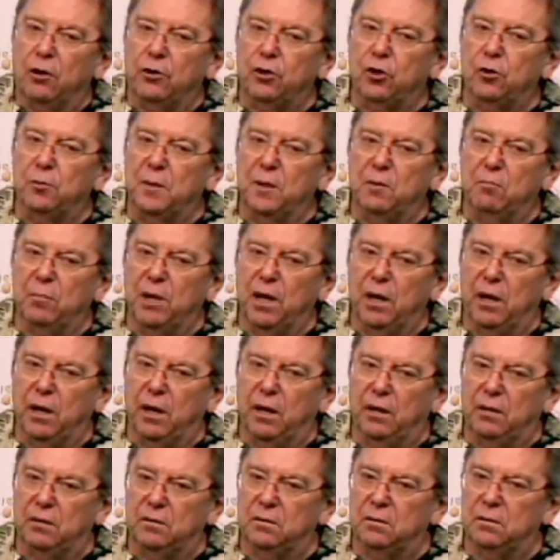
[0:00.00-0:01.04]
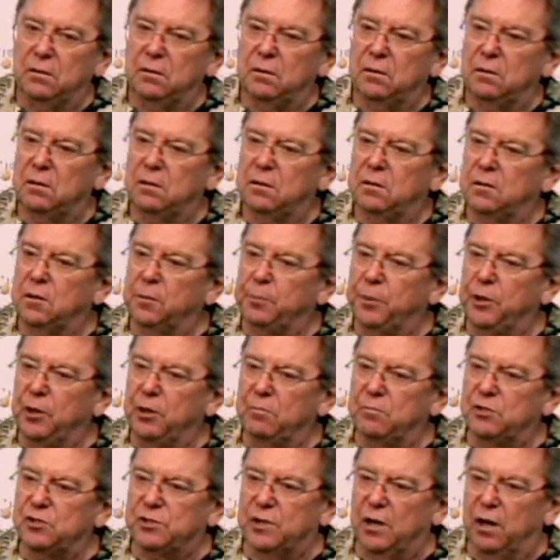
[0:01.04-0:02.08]
human being to put
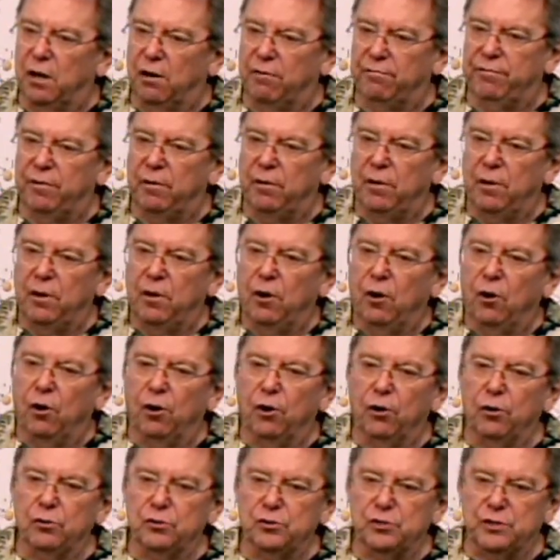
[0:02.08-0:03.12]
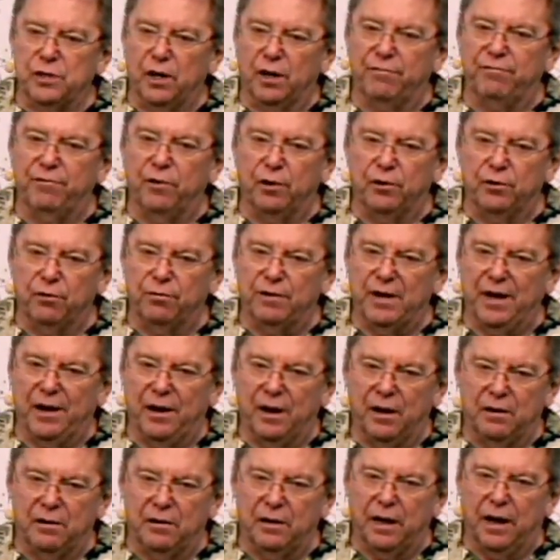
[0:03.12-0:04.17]
himself or herself under that
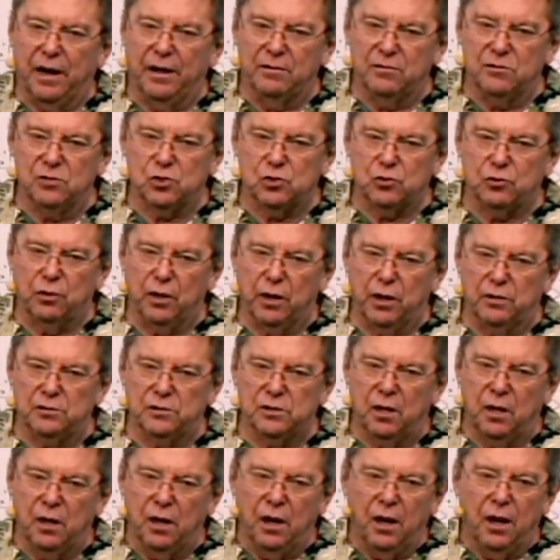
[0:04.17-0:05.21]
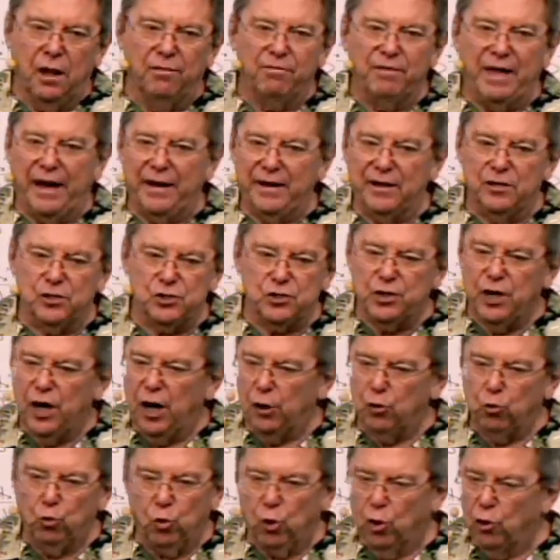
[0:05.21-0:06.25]
kind of stress. That is
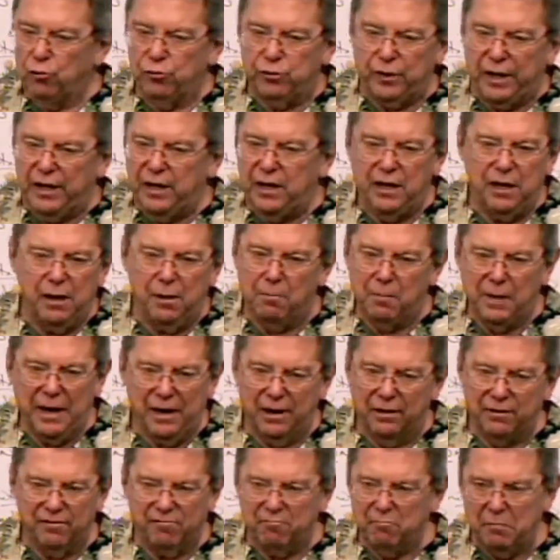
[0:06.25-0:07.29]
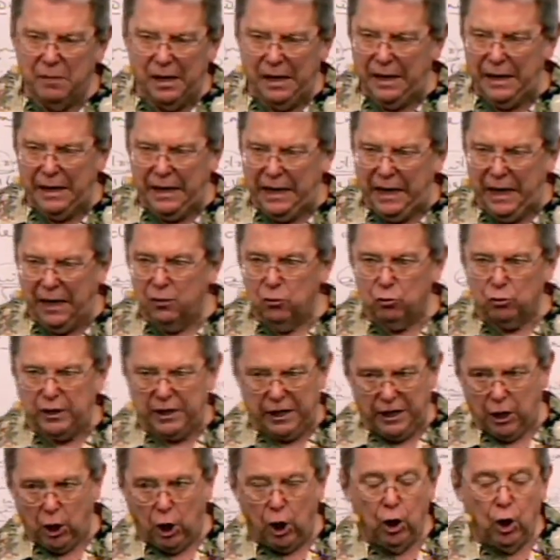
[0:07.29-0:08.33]
not worth any amount of money. I don't
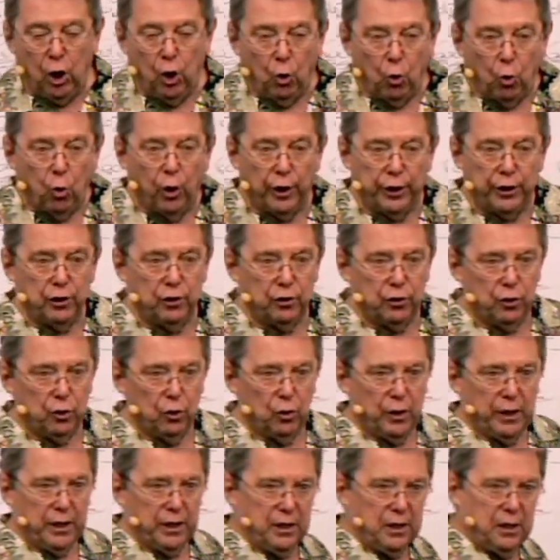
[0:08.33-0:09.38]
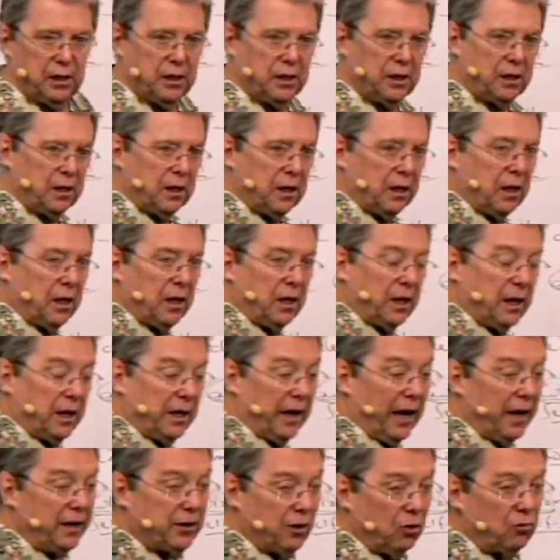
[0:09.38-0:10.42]
care what you're doing. And
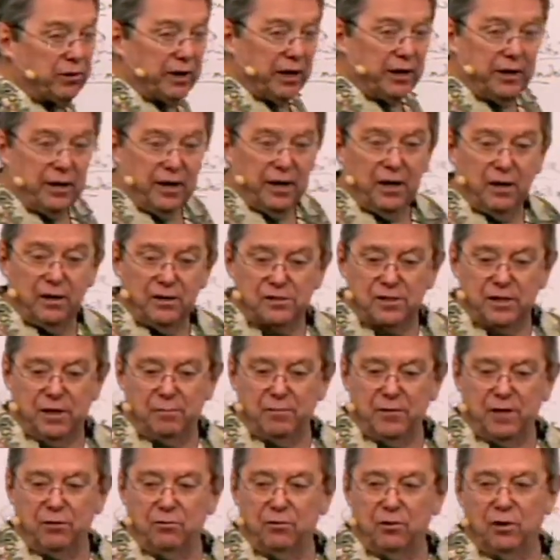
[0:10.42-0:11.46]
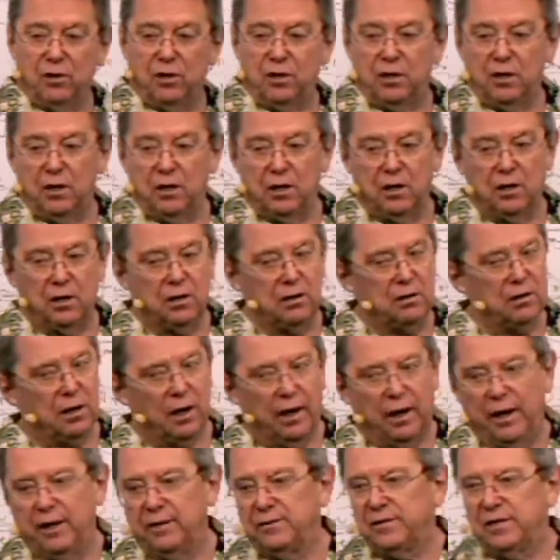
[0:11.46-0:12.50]
I know that now at 73.
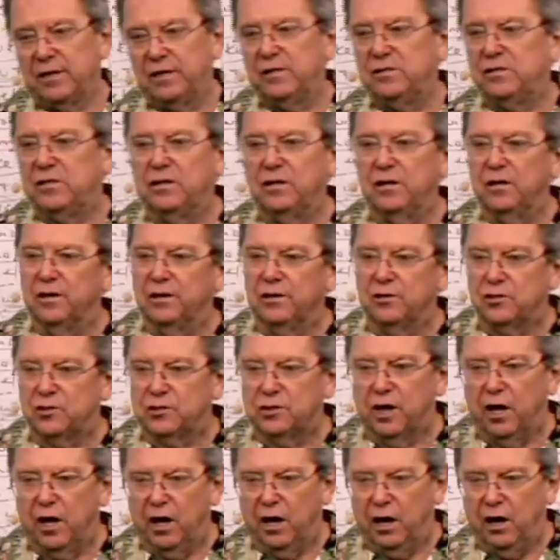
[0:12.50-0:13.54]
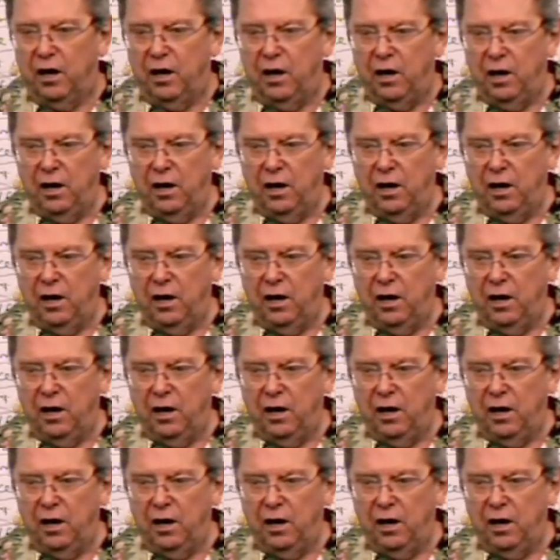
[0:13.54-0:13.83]
That's easy to understand.